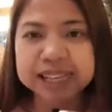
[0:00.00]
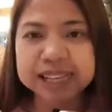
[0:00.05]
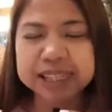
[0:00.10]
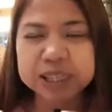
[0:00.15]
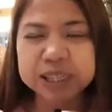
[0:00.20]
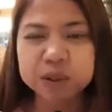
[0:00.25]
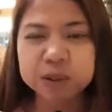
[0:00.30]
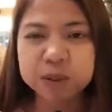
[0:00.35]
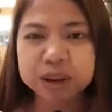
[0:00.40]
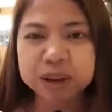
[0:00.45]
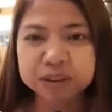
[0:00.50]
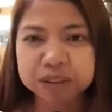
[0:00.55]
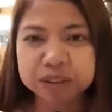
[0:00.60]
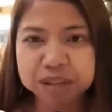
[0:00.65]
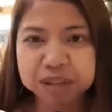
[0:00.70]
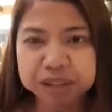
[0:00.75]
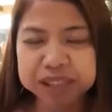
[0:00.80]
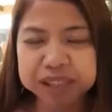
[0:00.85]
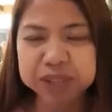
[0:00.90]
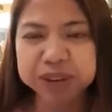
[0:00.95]
So one of
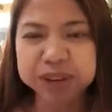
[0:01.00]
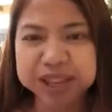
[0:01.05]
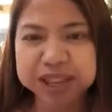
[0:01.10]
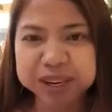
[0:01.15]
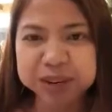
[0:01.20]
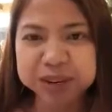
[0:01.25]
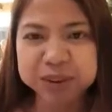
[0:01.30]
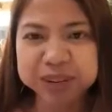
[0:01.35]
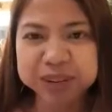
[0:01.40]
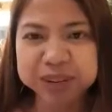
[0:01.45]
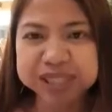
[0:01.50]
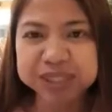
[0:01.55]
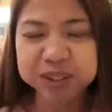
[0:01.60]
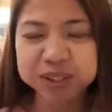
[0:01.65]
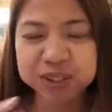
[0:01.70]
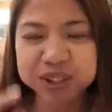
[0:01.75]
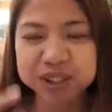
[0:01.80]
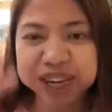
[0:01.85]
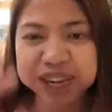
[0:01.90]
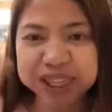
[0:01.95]
the things you can do is
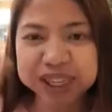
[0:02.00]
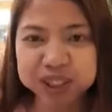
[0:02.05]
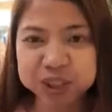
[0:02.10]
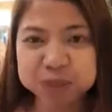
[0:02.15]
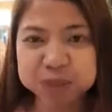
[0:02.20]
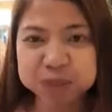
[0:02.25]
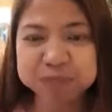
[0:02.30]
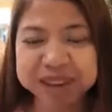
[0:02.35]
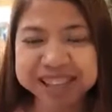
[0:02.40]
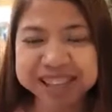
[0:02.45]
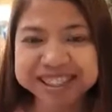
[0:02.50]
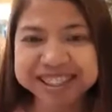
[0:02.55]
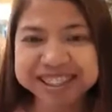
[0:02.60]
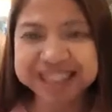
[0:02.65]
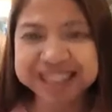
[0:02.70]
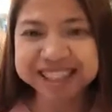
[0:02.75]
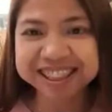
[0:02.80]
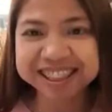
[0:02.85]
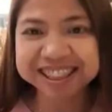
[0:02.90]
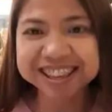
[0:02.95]
to change your
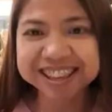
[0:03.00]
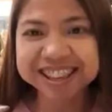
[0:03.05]
mindset.